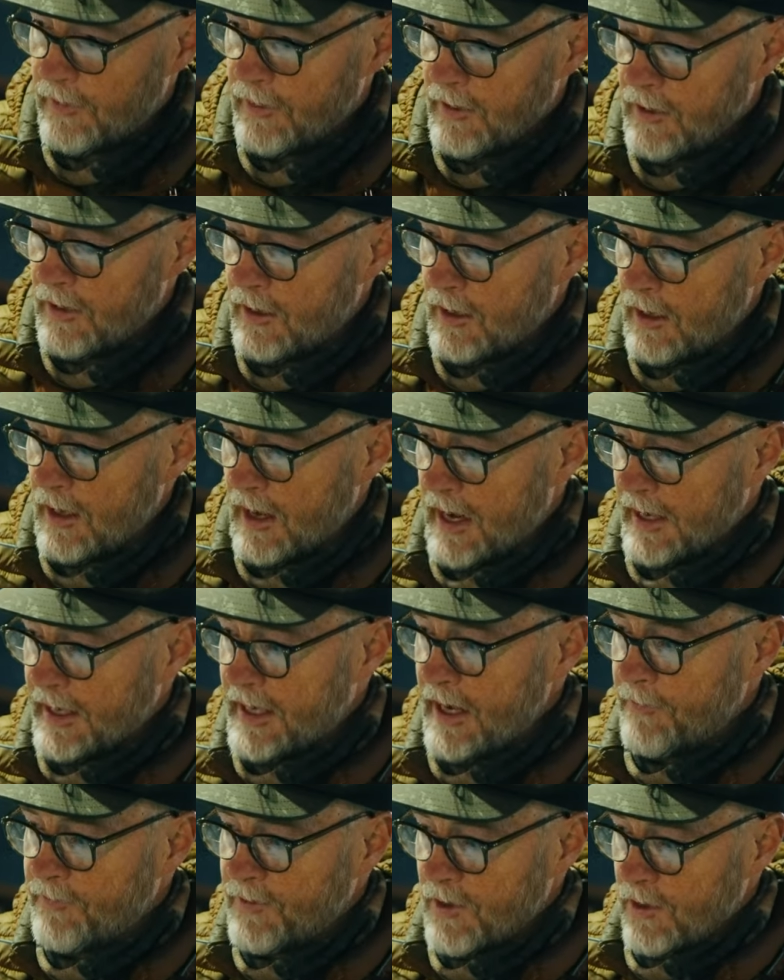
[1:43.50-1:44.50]
Okay. I
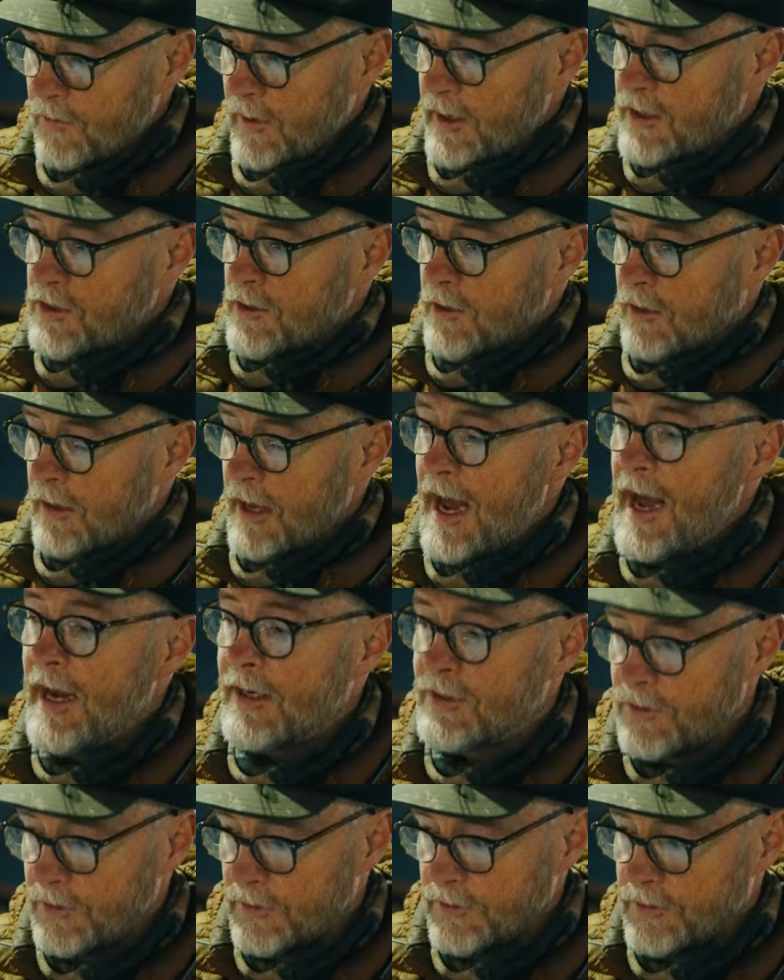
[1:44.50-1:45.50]
kept the original
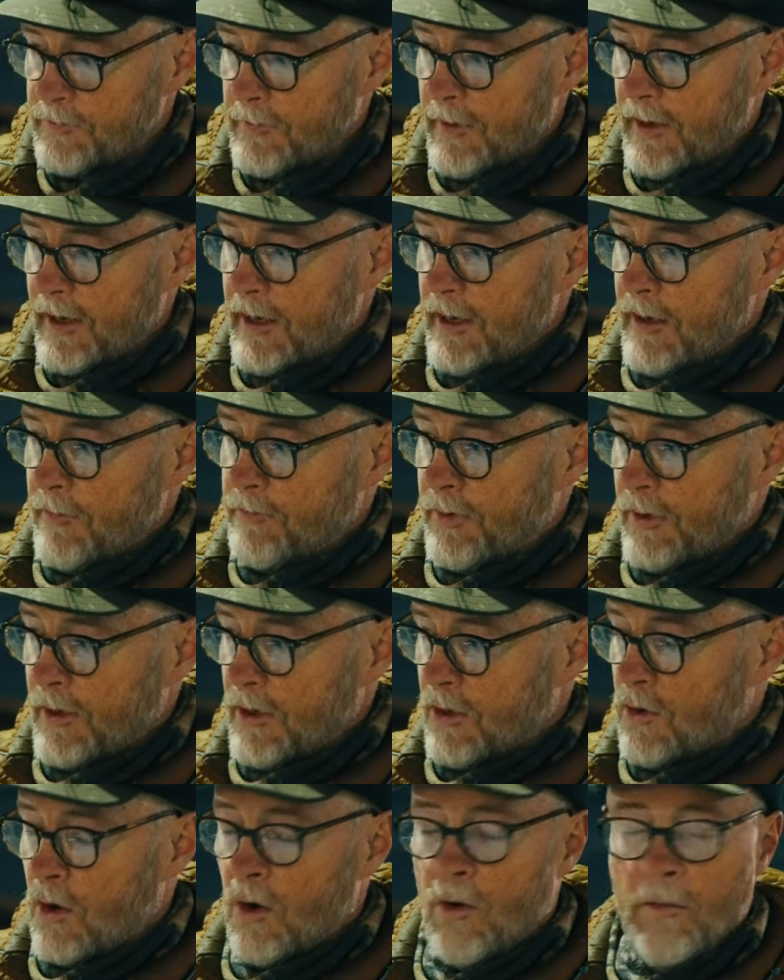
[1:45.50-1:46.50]
axles, but I did
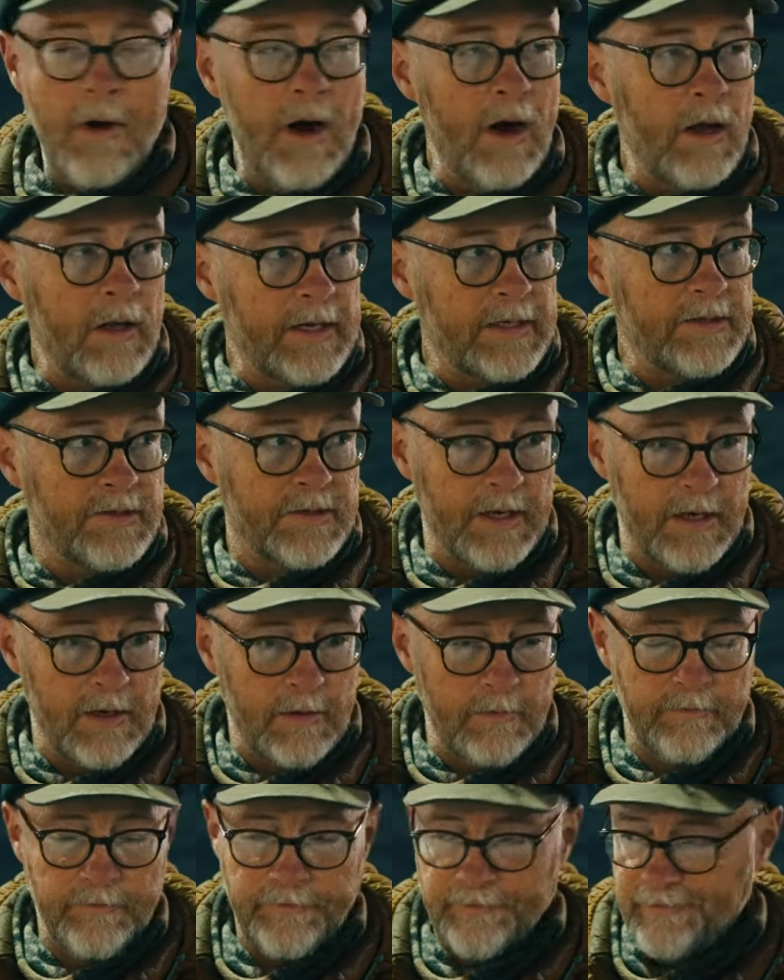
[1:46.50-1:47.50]
put chrome in
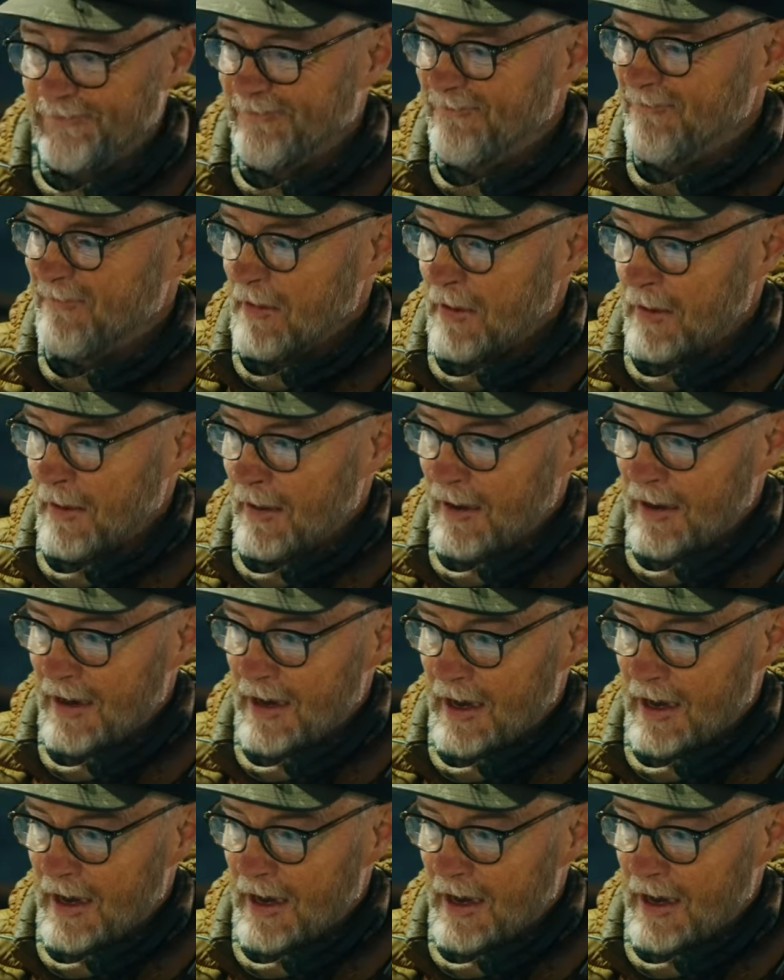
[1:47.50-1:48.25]
them. Okay.